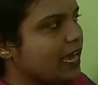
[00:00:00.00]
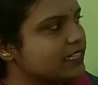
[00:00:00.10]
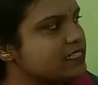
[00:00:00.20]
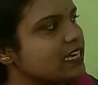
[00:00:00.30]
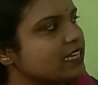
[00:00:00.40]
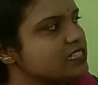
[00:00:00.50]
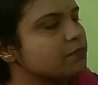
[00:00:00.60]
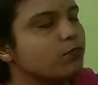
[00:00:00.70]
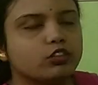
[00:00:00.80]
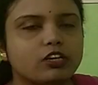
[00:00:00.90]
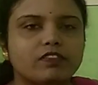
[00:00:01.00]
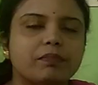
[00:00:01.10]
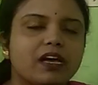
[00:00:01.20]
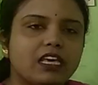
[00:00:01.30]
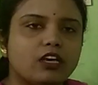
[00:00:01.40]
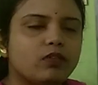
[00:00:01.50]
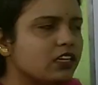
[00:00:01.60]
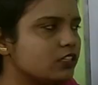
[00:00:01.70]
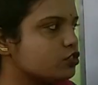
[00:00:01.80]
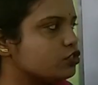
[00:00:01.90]
AC, both of them are
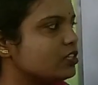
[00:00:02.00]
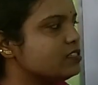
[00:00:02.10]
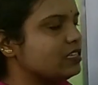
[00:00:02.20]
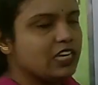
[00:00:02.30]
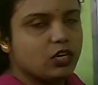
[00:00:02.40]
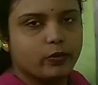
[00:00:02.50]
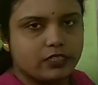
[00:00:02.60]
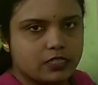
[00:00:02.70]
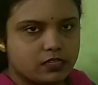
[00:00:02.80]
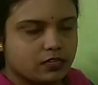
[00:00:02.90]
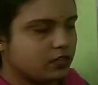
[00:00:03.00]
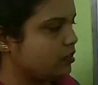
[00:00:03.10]
equal, so just equate it.